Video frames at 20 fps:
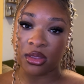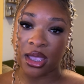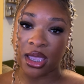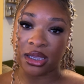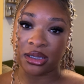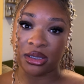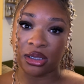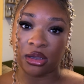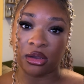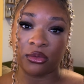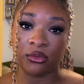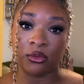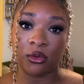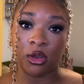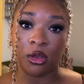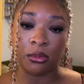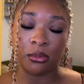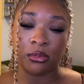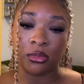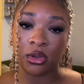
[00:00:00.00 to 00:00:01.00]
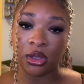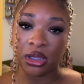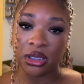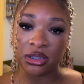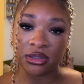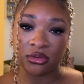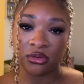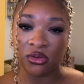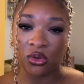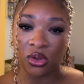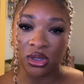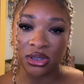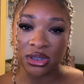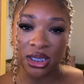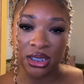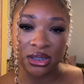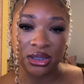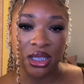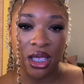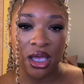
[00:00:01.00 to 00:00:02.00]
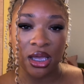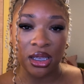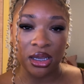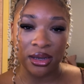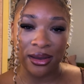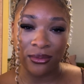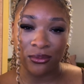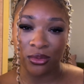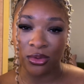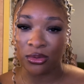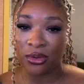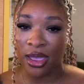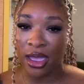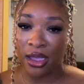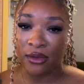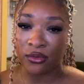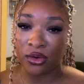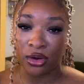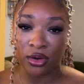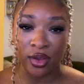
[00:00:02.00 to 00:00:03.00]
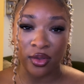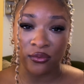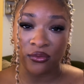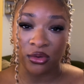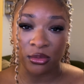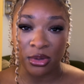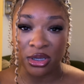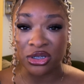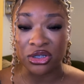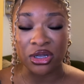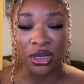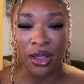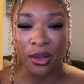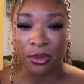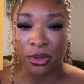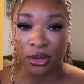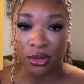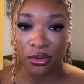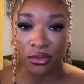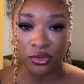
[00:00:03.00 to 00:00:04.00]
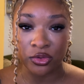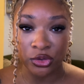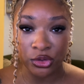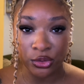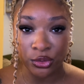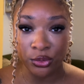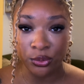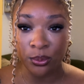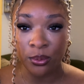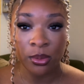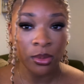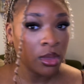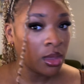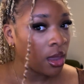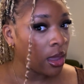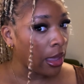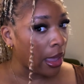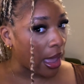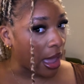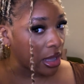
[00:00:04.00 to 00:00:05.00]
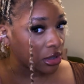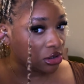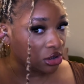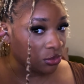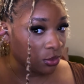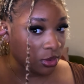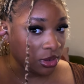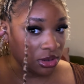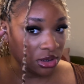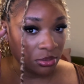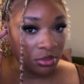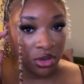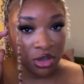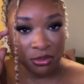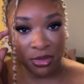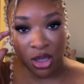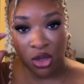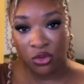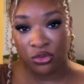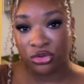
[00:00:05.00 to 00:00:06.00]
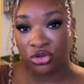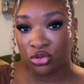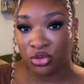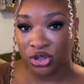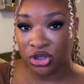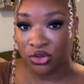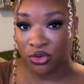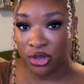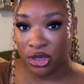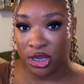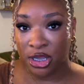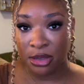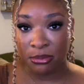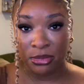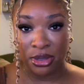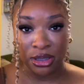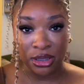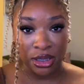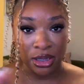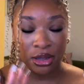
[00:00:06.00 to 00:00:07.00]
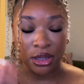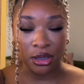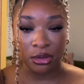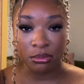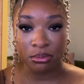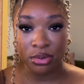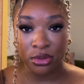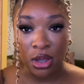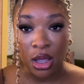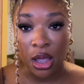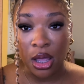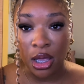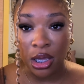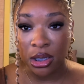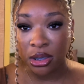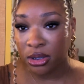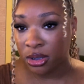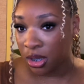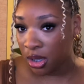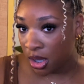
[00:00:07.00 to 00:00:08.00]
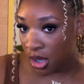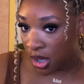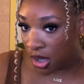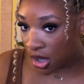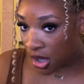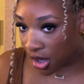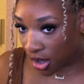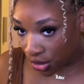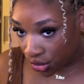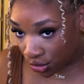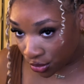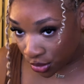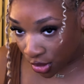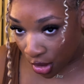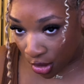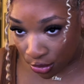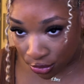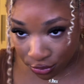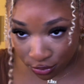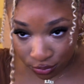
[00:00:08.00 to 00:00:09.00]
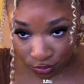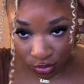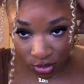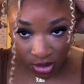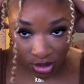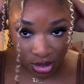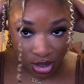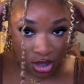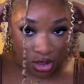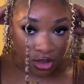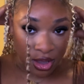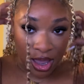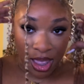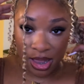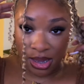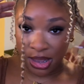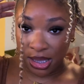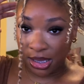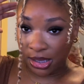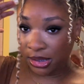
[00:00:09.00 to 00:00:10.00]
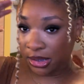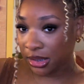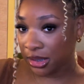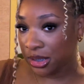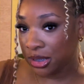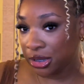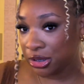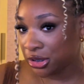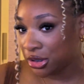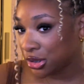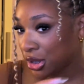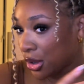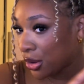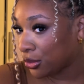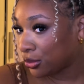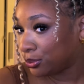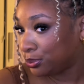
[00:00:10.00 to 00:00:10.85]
idea from is on TikTok, and I will have her information down below too. I just wanted to put my own twist on it and make it like blonde, and you know, the color I like. So